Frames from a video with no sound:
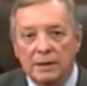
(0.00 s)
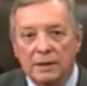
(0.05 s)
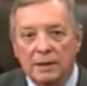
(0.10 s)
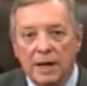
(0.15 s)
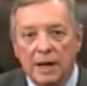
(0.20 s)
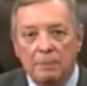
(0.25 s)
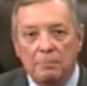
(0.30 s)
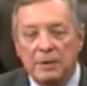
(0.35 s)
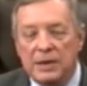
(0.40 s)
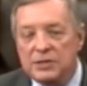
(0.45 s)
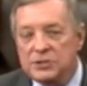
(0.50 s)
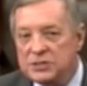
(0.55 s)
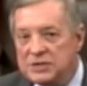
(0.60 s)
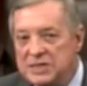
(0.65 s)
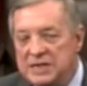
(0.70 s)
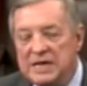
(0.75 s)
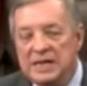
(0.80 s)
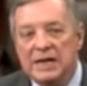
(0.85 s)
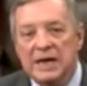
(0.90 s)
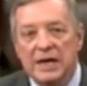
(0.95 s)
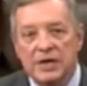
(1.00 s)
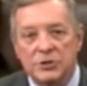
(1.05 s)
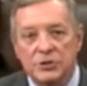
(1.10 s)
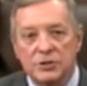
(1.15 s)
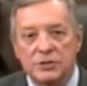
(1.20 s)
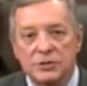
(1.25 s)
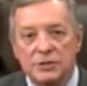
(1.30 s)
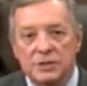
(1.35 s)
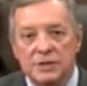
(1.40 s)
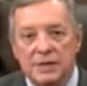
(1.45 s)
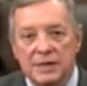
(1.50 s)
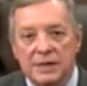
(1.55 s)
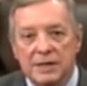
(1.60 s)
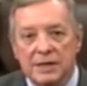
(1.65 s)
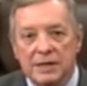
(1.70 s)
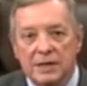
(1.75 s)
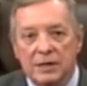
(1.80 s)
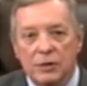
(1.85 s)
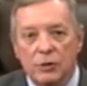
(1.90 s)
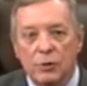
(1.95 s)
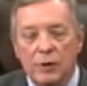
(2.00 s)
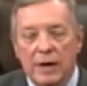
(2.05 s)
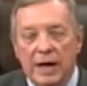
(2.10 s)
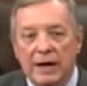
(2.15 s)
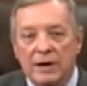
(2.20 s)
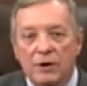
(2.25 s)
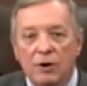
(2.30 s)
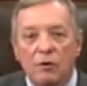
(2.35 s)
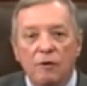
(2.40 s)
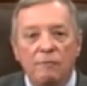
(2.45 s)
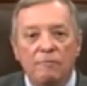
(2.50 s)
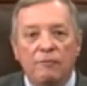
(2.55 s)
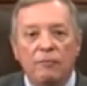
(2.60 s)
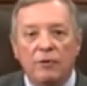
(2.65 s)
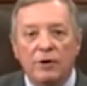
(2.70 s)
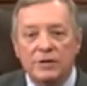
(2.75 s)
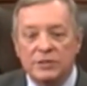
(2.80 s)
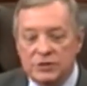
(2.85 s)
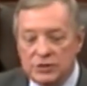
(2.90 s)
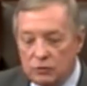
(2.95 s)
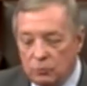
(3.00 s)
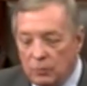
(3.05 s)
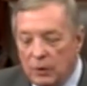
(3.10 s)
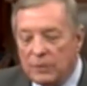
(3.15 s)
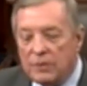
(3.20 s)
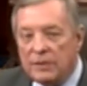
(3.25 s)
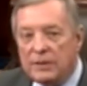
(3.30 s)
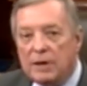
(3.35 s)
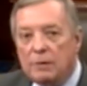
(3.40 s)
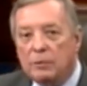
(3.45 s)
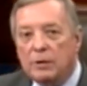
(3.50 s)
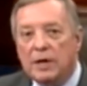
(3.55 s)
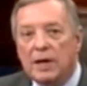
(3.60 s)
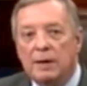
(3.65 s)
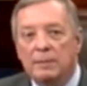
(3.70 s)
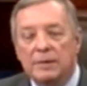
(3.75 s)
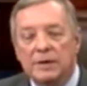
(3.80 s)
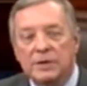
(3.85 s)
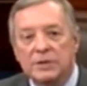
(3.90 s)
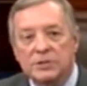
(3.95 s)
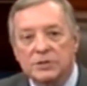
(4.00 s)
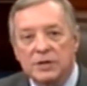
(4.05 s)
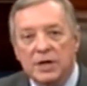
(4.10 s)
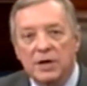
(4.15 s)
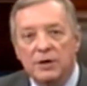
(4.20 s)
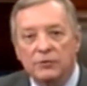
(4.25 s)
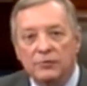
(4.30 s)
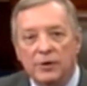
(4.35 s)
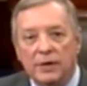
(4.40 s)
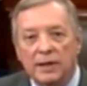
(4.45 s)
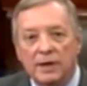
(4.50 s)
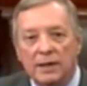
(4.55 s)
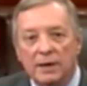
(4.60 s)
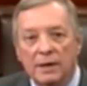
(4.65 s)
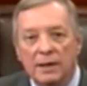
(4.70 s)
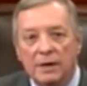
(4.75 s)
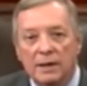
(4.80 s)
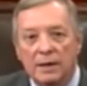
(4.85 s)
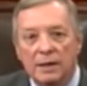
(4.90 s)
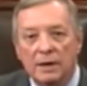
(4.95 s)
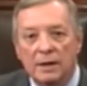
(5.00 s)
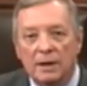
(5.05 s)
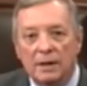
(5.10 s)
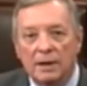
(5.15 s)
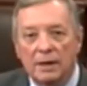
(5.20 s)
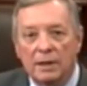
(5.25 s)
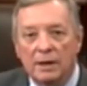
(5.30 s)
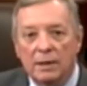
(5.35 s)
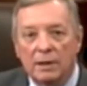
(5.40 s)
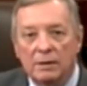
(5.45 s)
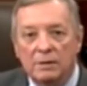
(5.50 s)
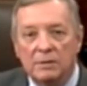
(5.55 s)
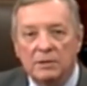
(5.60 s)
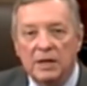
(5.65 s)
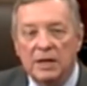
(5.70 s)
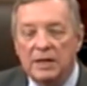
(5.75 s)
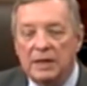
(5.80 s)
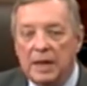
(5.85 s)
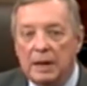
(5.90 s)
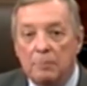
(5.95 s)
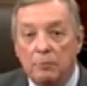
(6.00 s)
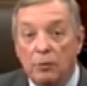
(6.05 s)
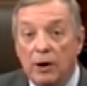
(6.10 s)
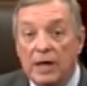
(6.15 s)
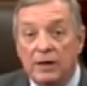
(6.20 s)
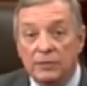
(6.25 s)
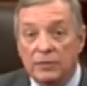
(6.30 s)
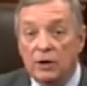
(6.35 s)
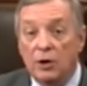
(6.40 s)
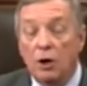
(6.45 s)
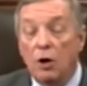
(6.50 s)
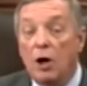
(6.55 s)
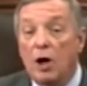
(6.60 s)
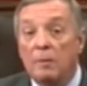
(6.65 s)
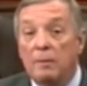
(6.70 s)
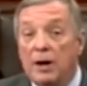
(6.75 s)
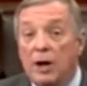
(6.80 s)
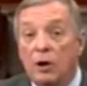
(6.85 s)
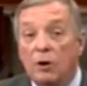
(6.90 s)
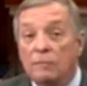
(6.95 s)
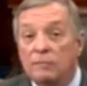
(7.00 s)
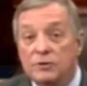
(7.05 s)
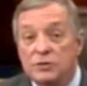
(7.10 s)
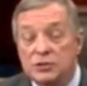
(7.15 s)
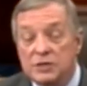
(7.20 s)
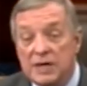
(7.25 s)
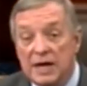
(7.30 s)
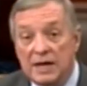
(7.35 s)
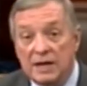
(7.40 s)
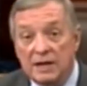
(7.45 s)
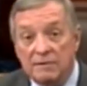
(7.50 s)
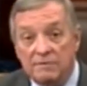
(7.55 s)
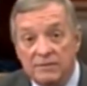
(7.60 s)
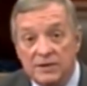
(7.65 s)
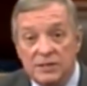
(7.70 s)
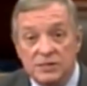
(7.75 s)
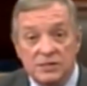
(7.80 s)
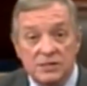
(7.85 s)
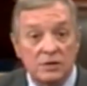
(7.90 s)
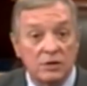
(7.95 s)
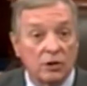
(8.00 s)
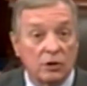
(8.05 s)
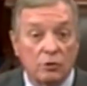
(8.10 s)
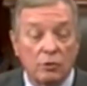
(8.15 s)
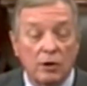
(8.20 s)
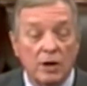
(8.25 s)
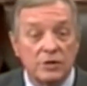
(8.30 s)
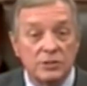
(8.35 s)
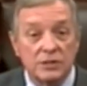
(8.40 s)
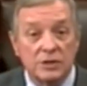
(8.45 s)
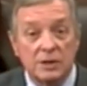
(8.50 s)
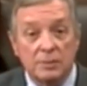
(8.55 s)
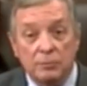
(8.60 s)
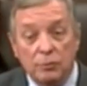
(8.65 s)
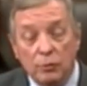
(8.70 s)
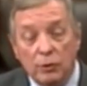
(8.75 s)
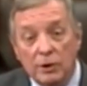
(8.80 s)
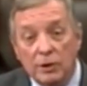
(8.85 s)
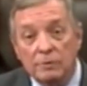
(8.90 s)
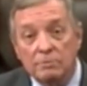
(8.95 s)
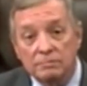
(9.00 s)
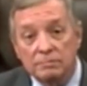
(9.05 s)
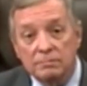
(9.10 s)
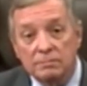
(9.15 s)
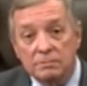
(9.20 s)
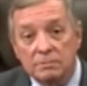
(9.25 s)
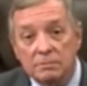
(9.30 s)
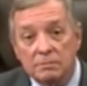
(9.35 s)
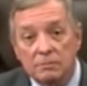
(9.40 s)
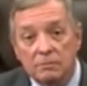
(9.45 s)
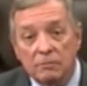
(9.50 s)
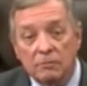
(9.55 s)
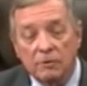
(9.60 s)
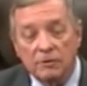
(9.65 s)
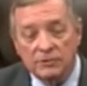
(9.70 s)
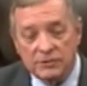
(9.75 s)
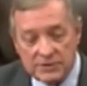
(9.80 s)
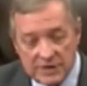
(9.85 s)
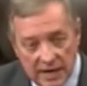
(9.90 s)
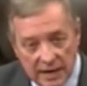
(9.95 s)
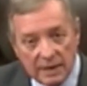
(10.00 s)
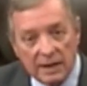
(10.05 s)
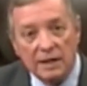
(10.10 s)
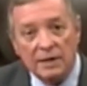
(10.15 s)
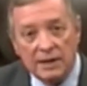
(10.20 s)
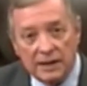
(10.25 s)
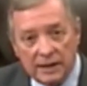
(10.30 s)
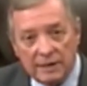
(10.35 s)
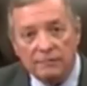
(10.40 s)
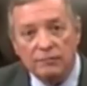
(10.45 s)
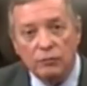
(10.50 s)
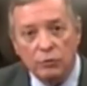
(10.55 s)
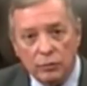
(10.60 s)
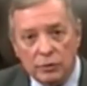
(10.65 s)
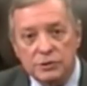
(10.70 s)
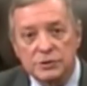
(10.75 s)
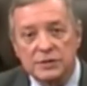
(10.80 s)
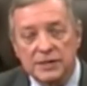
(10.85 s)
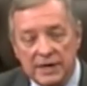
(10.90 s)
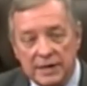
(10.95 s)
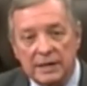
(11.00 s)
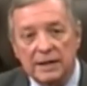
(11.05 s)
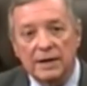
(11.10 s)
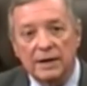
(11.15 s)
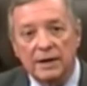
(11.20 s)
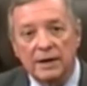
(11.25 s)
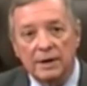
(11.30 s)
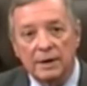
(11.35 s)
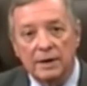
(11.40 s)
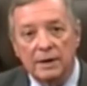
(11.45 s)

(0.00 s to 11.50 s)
at best teenagers who had no voice in whether they were coming to this country. Did they break the law by overstaying a visa or crossing the border? Well, technically, of course they did.